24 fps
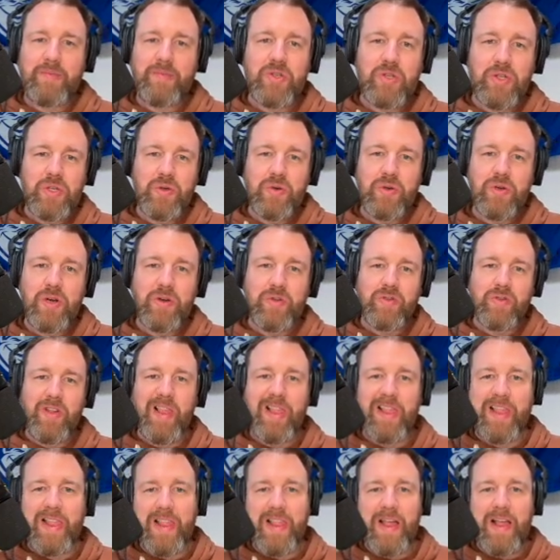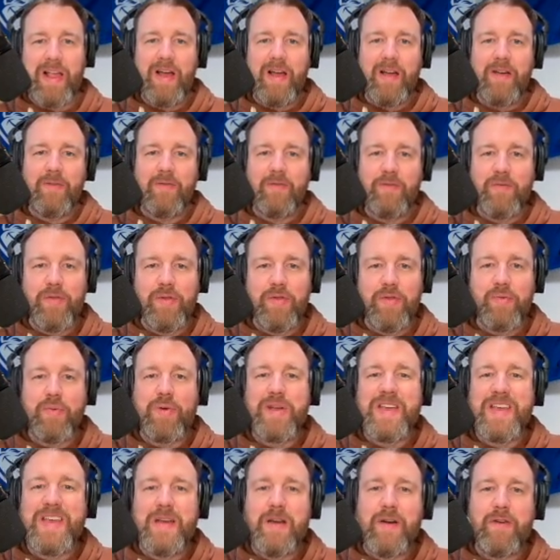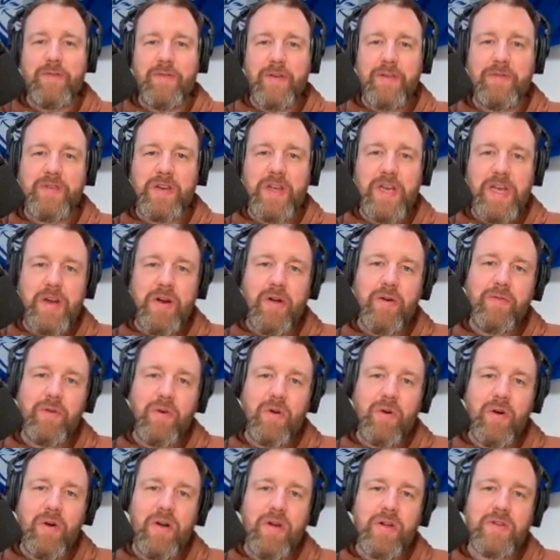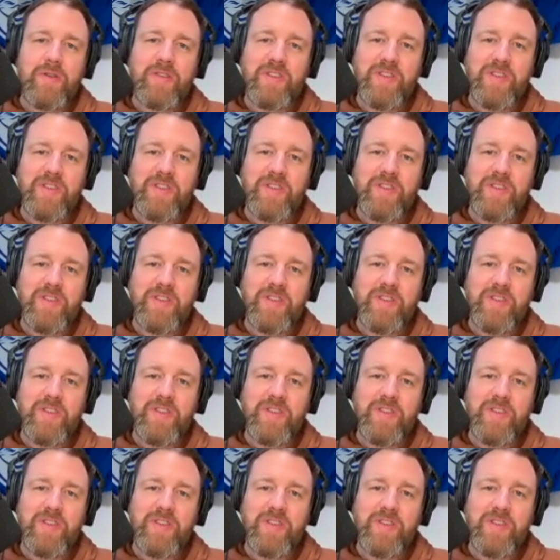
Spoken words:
SLU goes 3 of 15 overall,